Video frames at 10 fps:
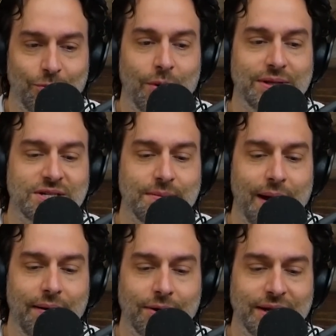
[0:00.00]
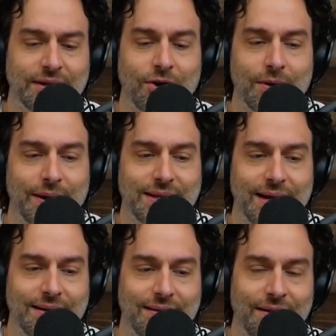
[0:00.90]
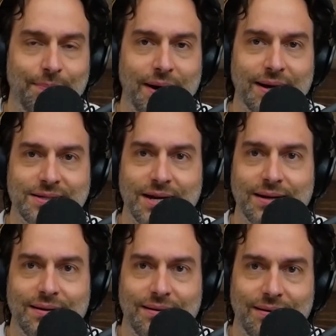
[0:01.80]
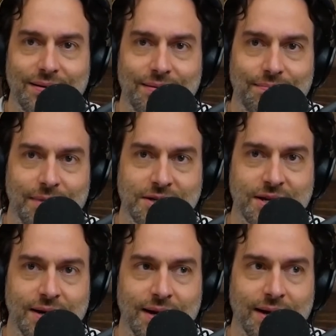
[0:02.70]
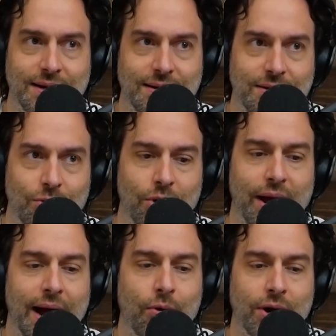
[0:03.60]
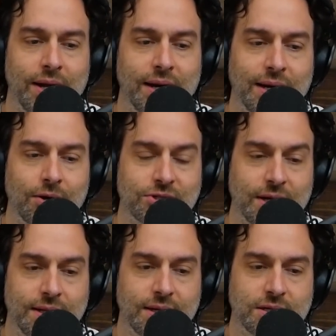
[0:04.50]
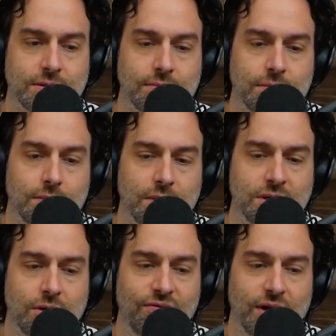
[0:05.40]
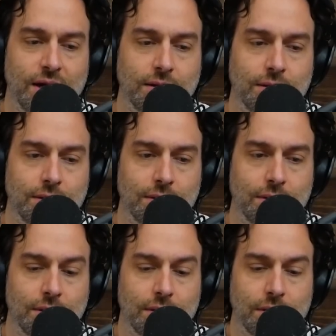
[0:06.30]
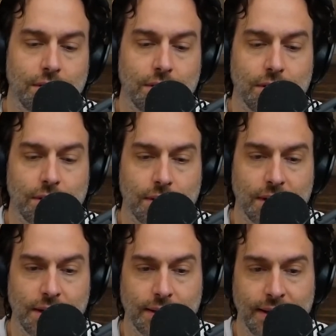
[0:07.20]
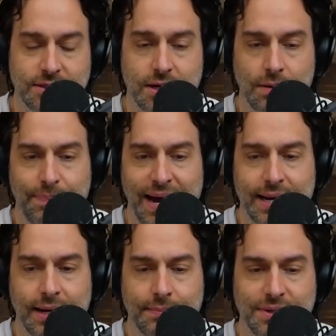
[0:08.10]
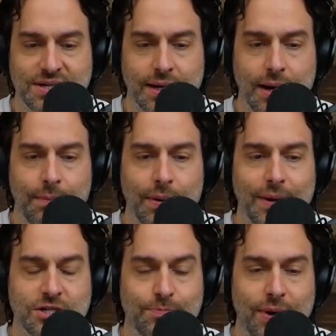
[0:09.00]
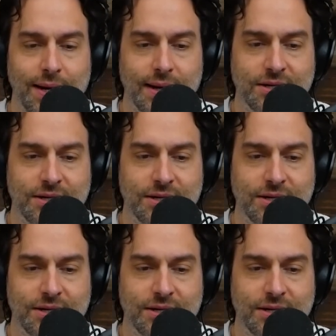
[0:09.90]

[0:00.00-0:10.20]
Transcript: We went to see Mario. Did I talk about that on the podcast yet? My son and I. We're an hour in, and he goes like this. Is it over yet? All right, let's go. Pack it up. He said, can I bring my Sprite?